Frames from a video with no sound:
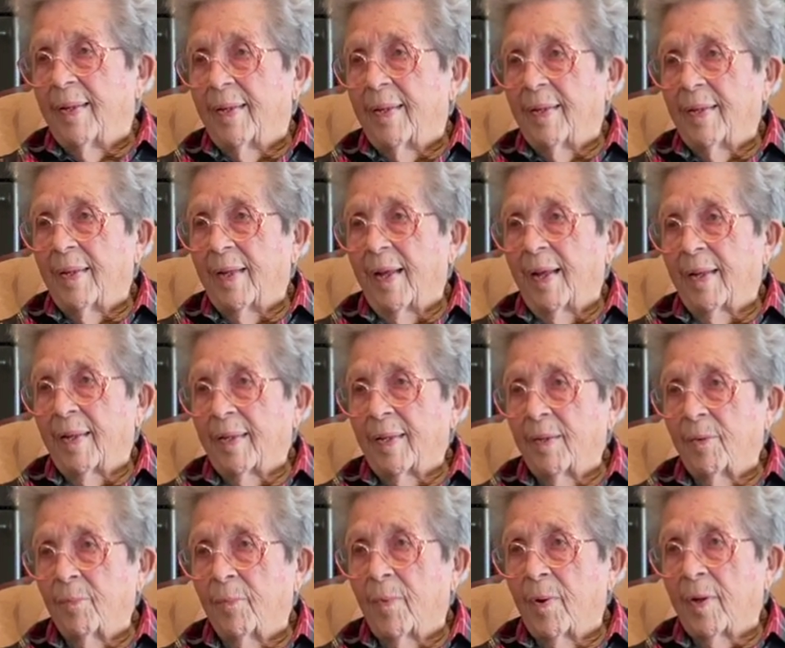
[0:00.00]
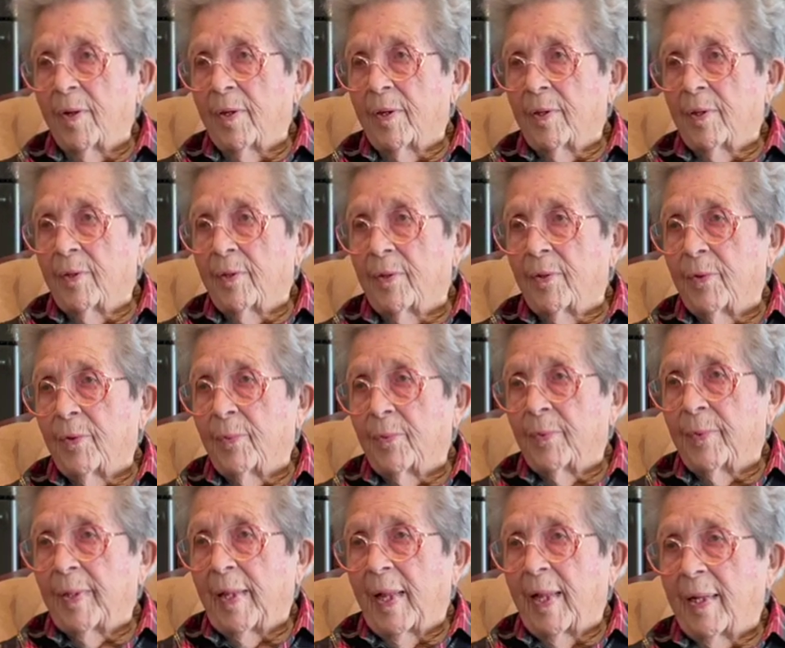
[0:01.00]
Yeah, he wanted to do
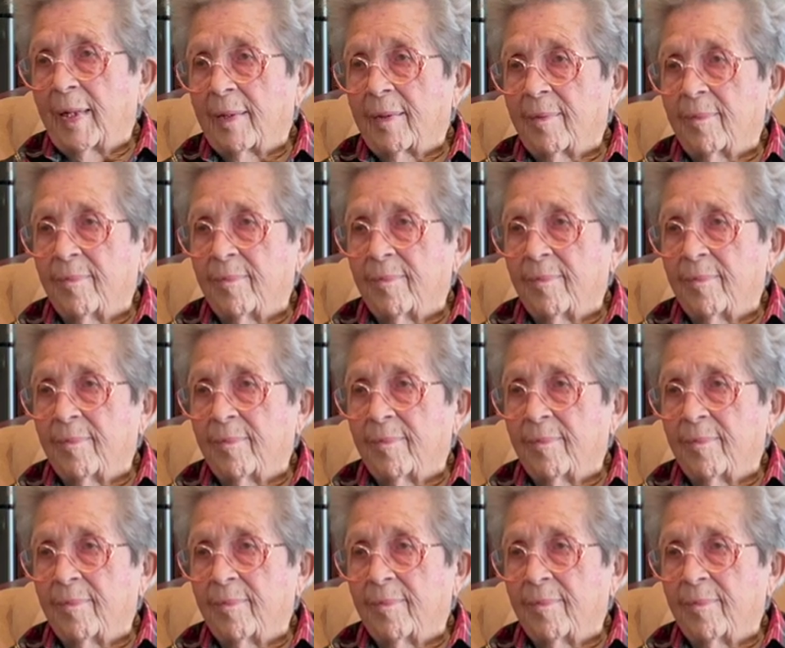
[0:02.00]
that.